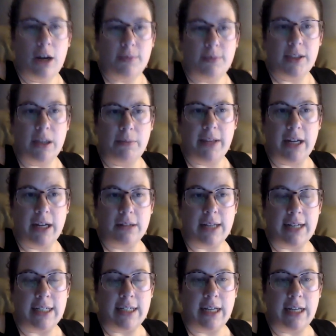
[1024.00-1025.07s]
Some things I
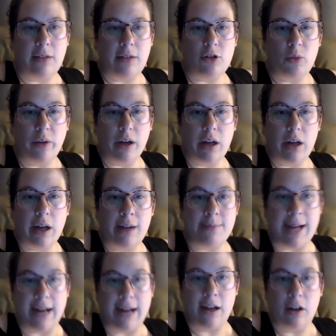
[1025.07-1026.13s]
did, so we're going to go
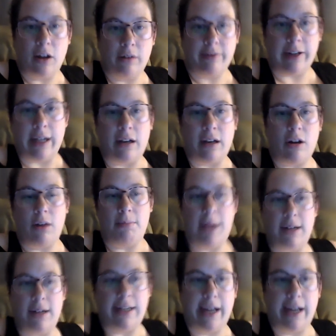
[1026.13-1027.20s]
back over it on
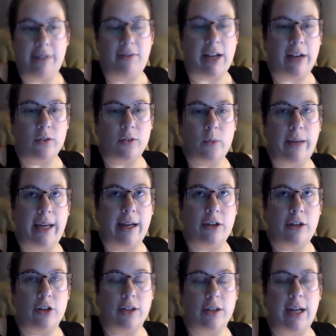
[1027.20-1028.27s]
Monday of next week and
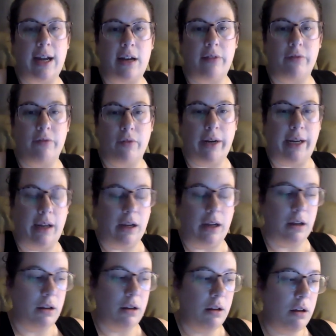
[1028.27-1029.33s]
just kind of
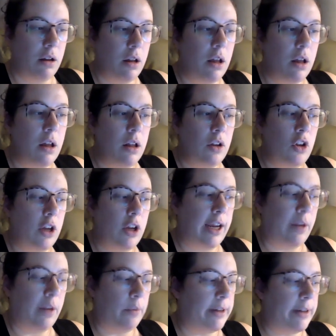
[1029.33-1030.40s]
look
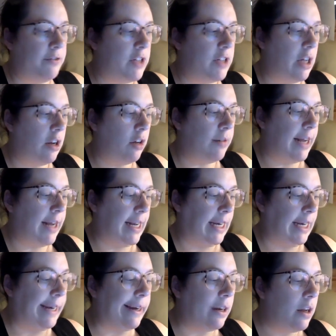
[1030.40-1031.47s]
at what you've done
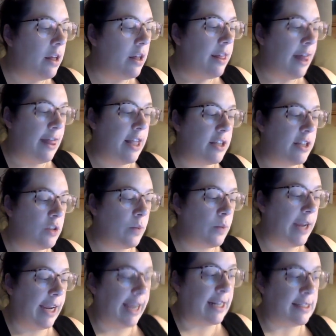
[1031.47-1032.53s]
already. This
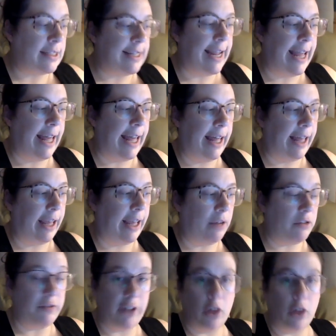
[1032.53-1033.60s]
week is a
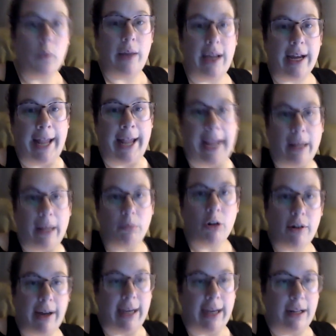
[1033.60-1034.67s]
review week. I am
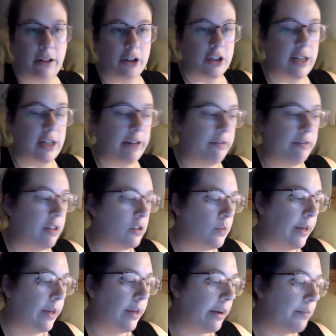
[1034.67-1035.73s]
grading your stuff this
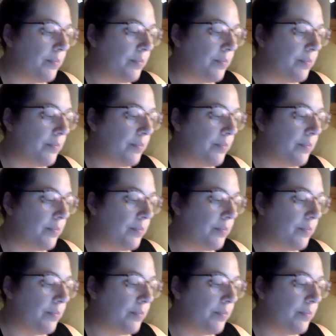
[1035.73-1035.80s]
week.